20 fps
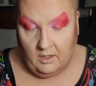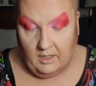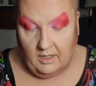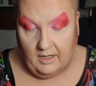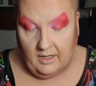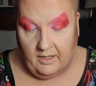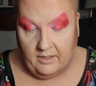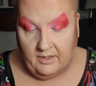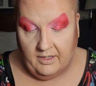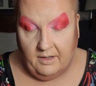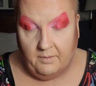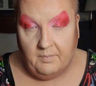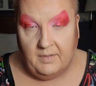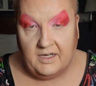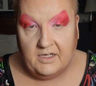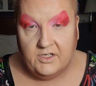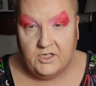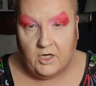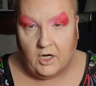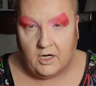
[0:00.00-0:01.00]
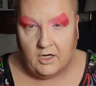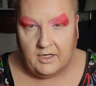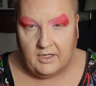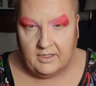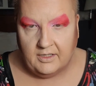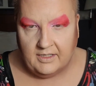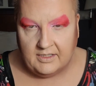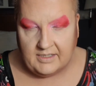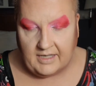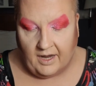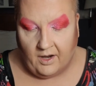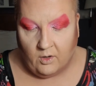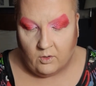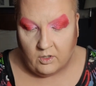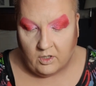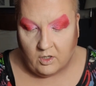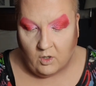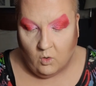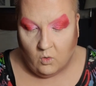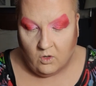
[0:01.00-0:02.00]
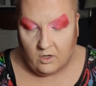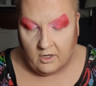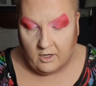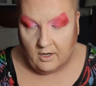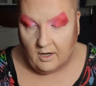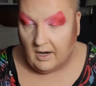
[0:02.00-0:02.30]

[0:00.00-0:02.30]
and let me darken this outer corner.